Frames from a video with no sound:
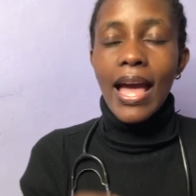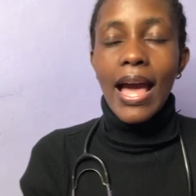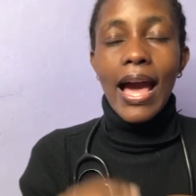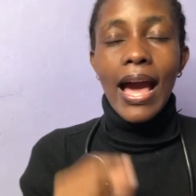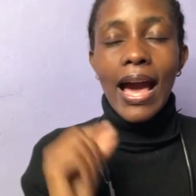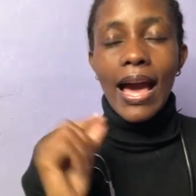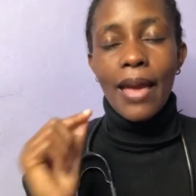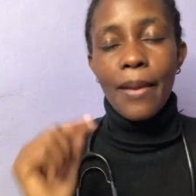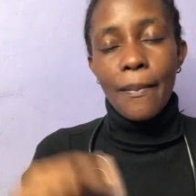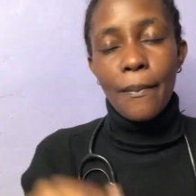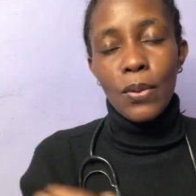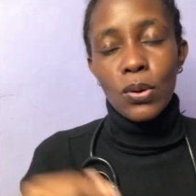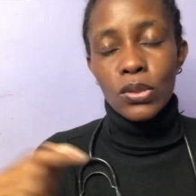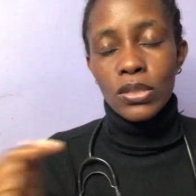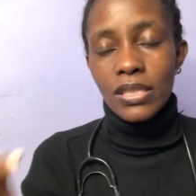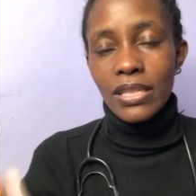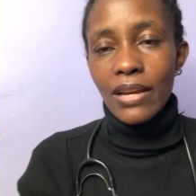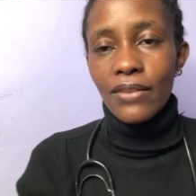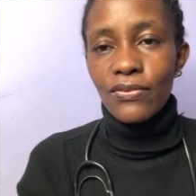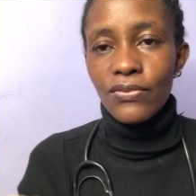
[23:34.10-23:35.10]
I
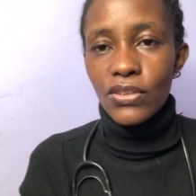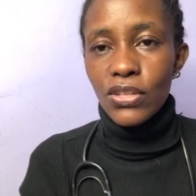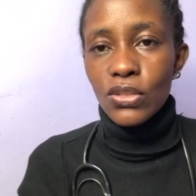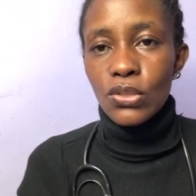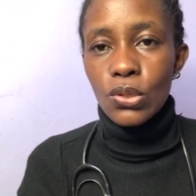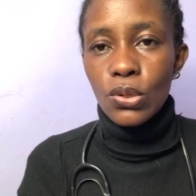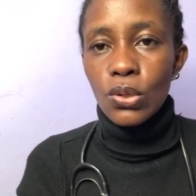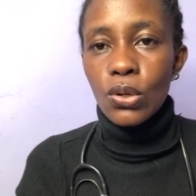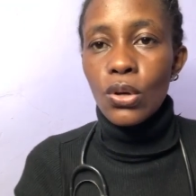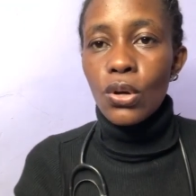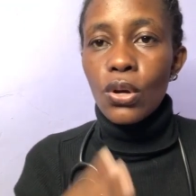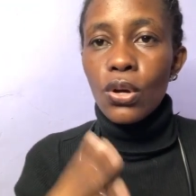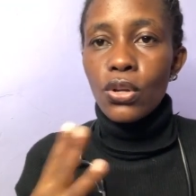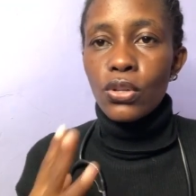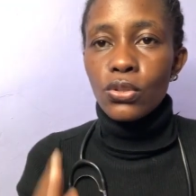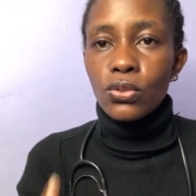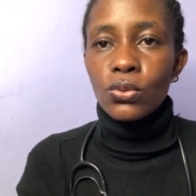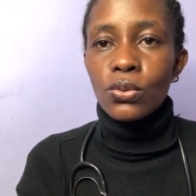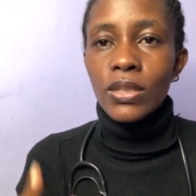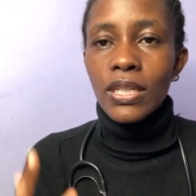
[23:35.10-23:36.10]
post a video,
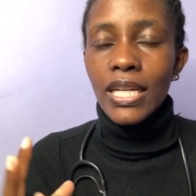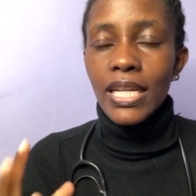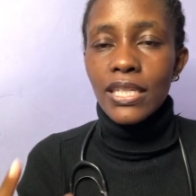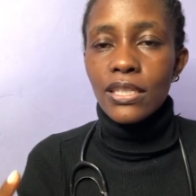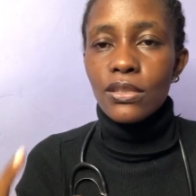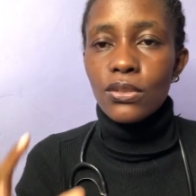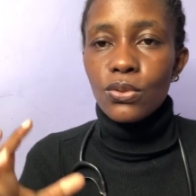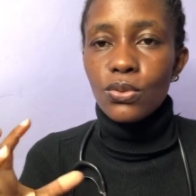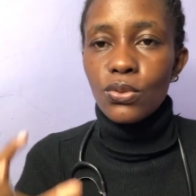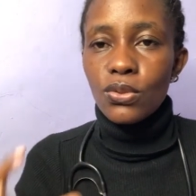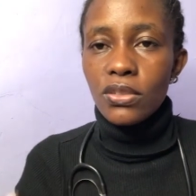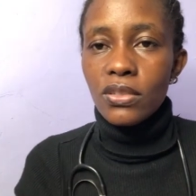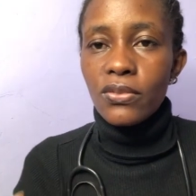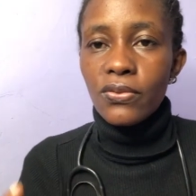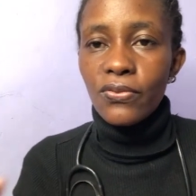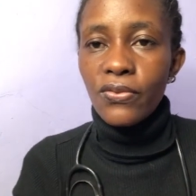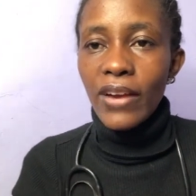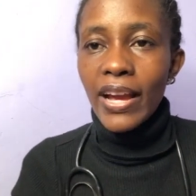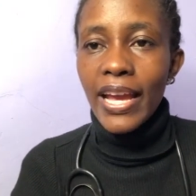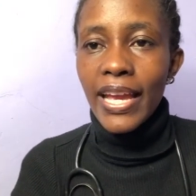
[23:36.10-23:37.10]
you get
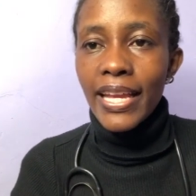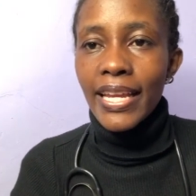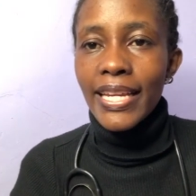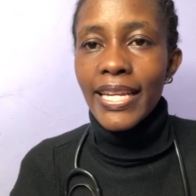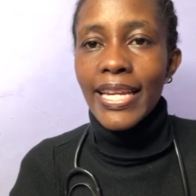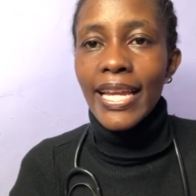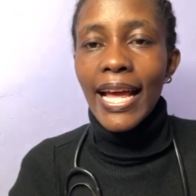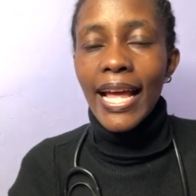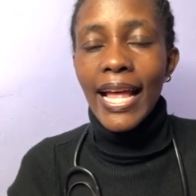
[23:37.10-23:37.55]
notified